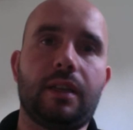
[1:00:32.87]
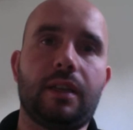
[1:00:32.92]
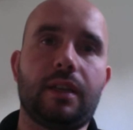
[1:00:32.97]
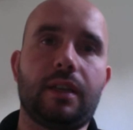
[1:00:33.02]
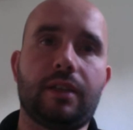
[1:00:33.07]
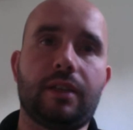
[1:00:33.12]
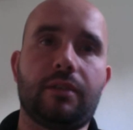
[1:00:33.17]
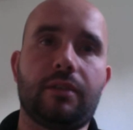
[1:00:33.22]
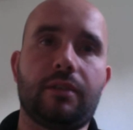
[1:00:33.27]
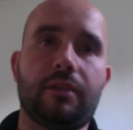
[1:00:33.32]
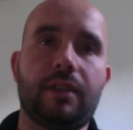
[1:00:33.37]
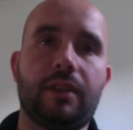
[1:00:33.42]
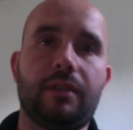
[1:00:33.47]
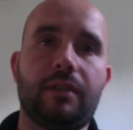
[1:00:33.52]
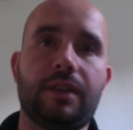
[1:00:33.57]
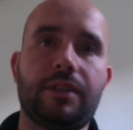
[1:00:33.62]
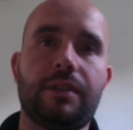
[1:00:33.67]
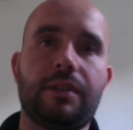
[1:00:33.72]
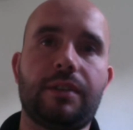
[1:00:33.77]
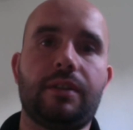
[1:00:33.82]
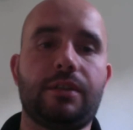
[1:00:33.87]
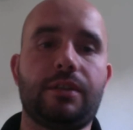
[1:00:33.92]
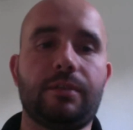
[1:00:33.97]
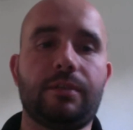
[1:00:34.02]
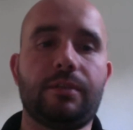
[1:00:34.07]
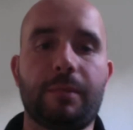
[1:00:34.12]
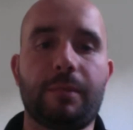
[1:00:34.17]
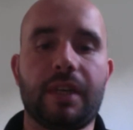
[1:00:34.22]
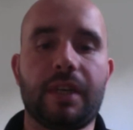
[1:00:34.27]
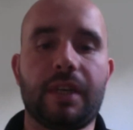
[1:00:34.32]
inquiries, and some
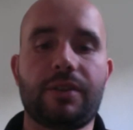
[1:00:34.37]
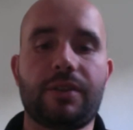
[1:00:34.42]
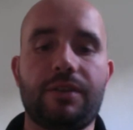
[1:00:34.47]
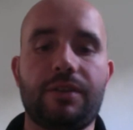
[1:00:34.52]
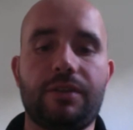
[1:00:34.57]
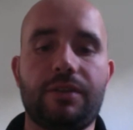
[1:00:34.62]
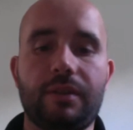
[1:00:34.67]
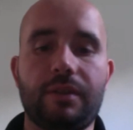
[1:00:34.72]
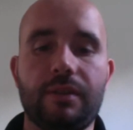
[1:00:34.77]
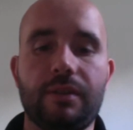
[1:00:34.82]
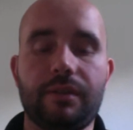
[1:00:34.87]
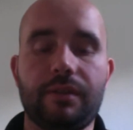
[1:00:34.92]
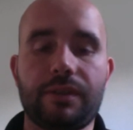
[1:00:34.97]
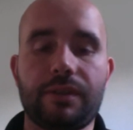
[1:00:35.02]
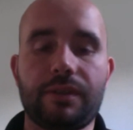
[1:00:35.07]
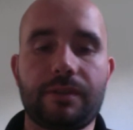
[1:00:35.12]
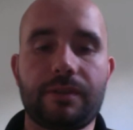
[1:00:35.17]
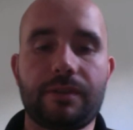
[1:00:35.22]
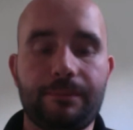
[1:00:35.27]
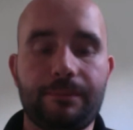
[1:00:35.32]
are past students.